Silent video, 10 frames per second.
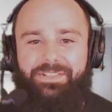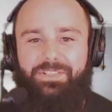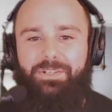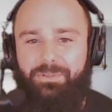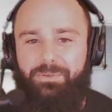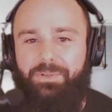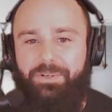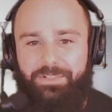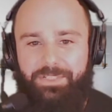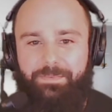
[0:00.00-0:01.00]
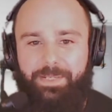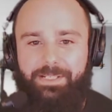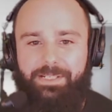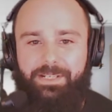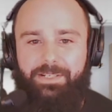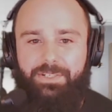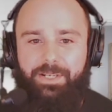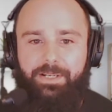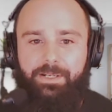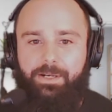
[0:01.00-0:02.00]
to Learn, Speak, Teach
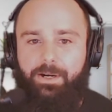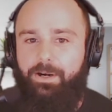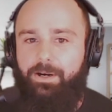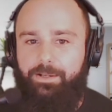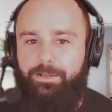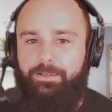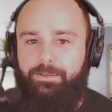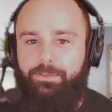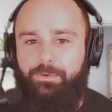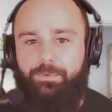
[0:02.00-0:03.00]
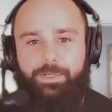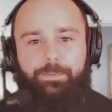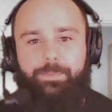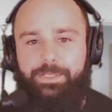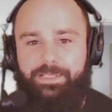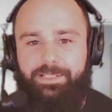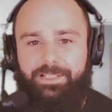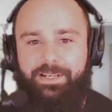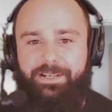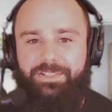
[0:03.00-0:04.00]
on the Real Business
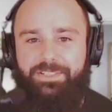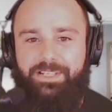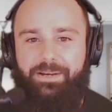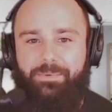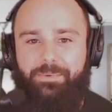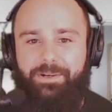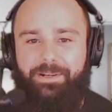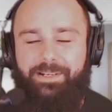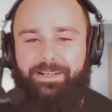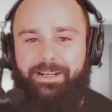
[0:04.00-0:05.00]
Connections Network.